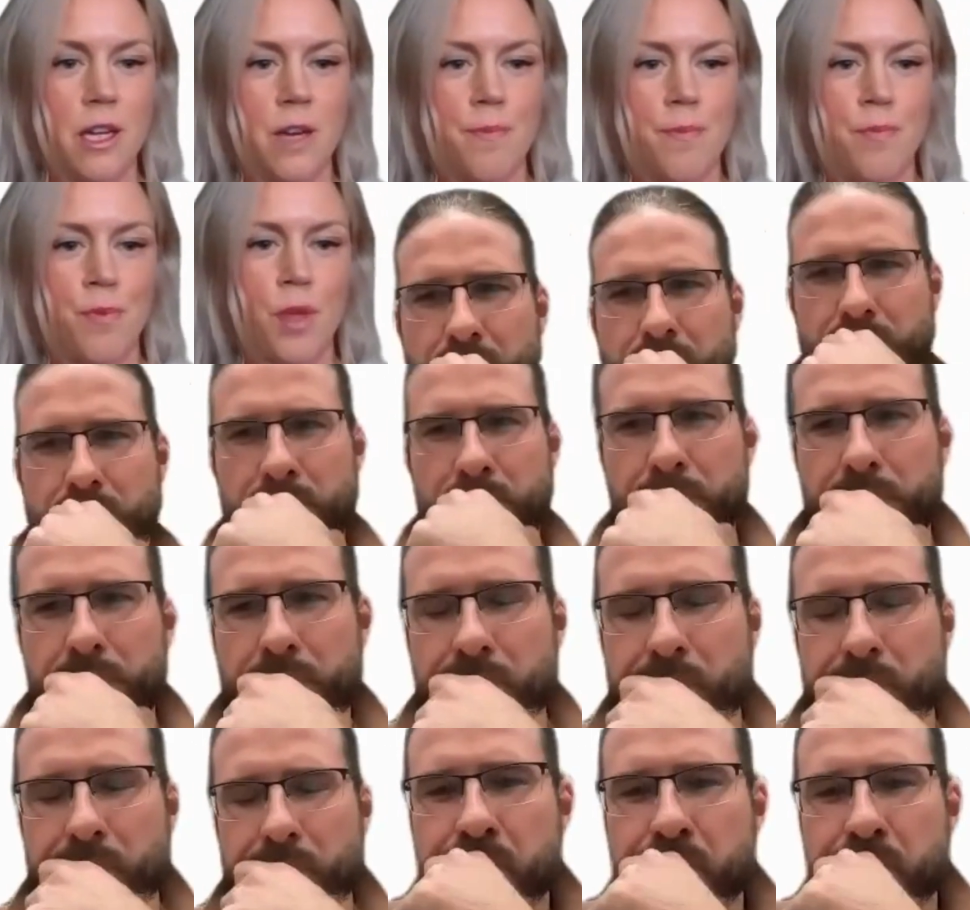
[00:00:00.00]
And
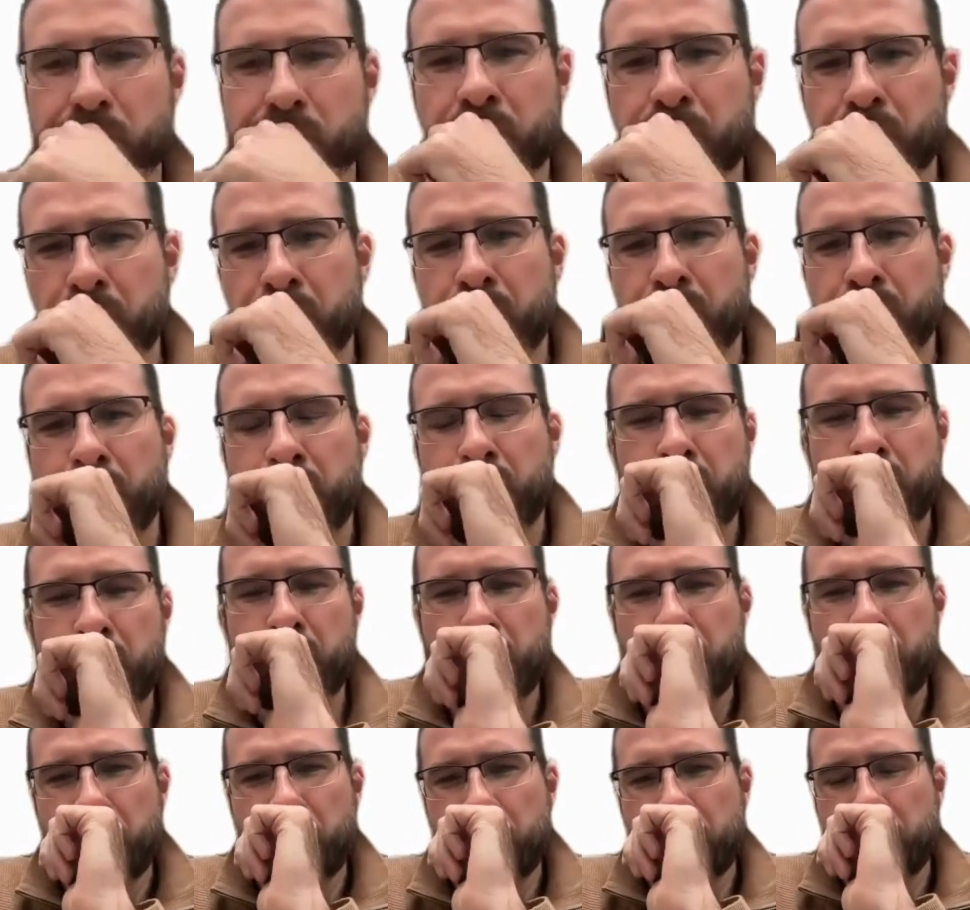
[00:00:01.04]
it's really
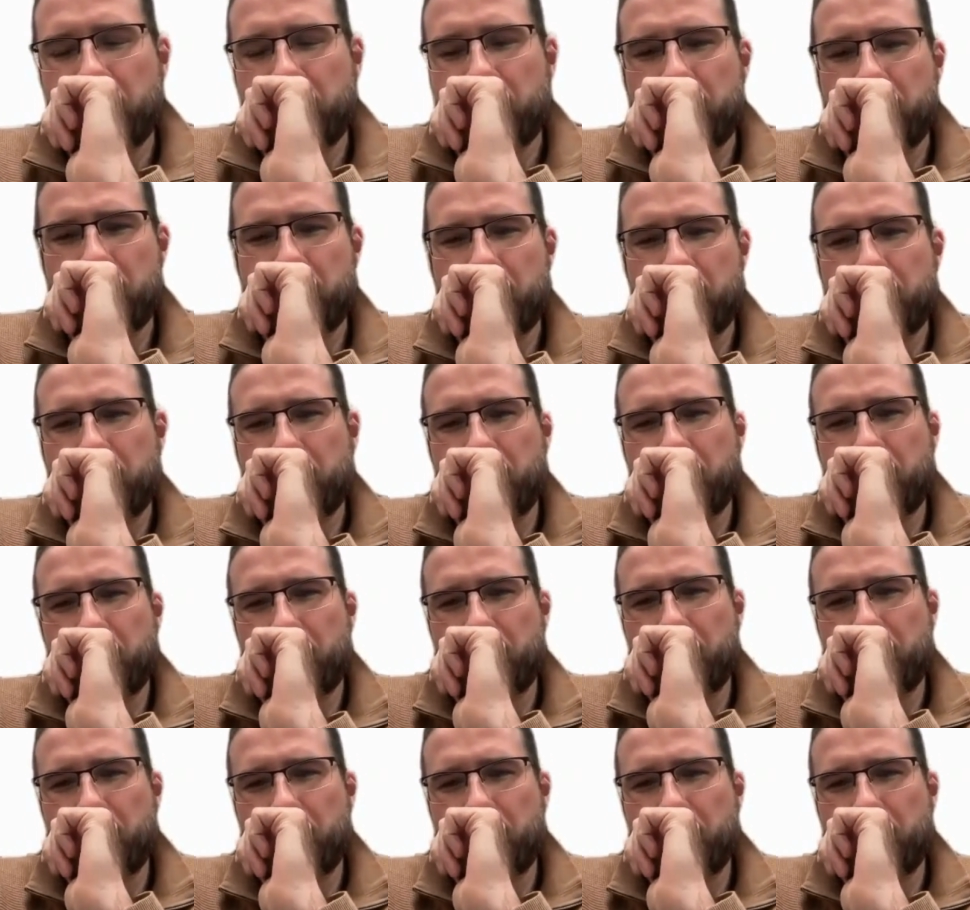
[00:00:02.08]
it becomes so